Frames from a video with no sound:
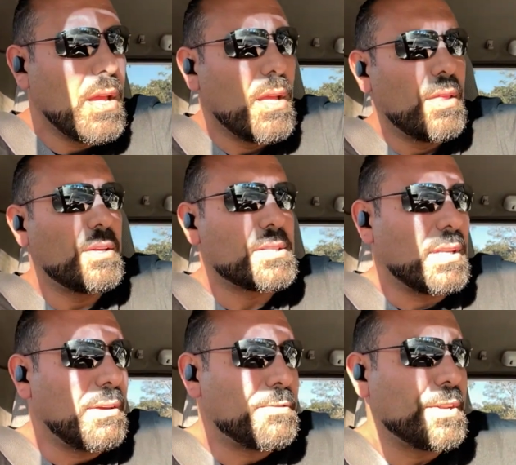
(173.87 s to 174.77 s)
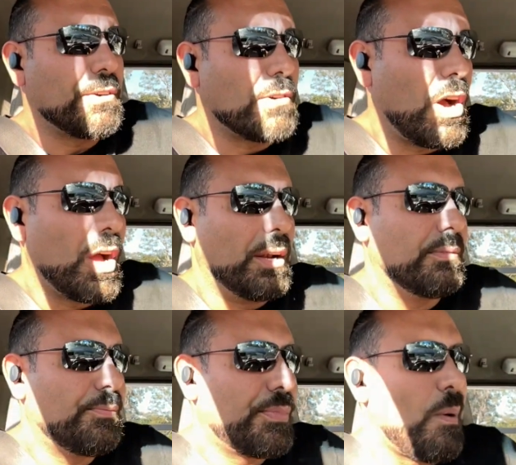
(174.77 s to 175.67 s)
there's a left and a right,
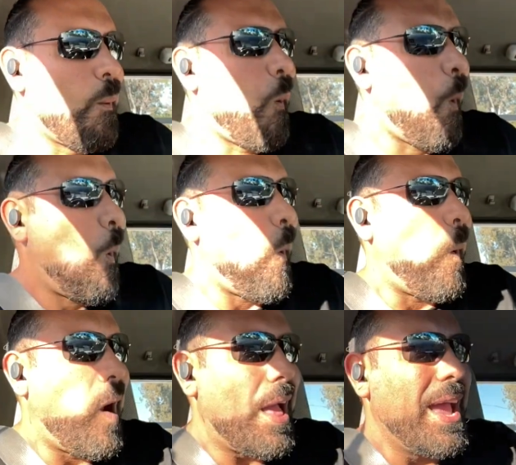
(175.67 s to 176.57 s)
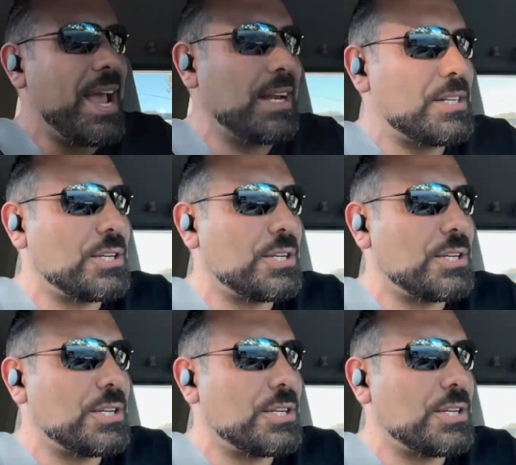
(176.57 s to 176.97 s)
and